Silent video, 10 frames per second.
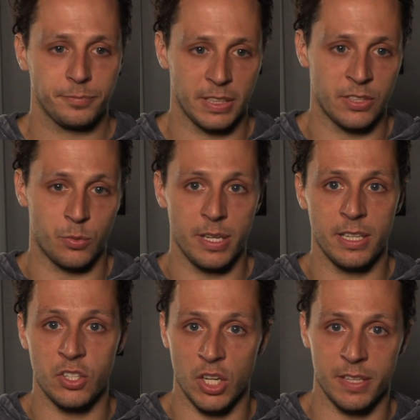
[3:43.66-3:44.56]
It's written
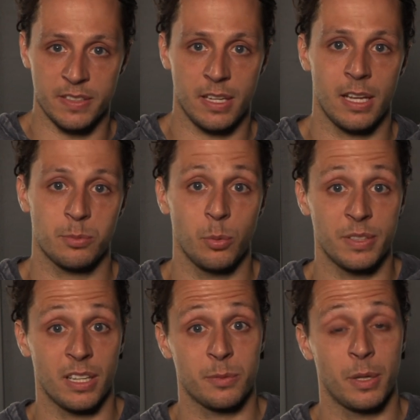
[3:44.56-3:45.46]
in John's Gospel. We
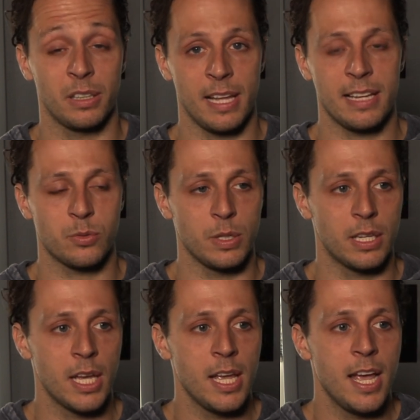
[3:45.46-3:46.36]
talked about it last week.